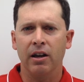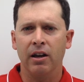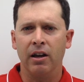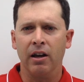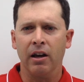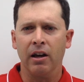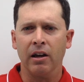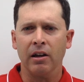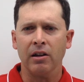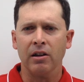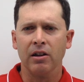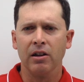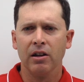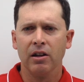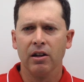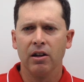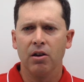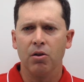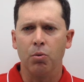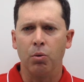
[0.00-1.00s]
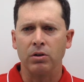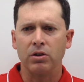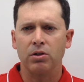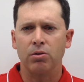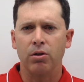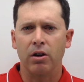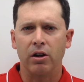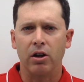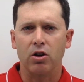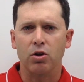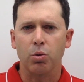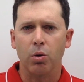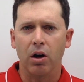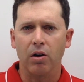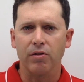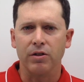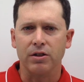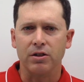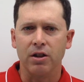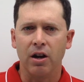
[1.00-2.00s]
And once runner
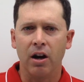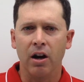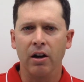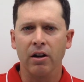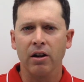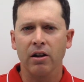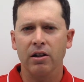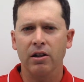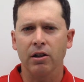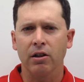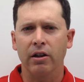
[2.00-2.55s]
12 is done,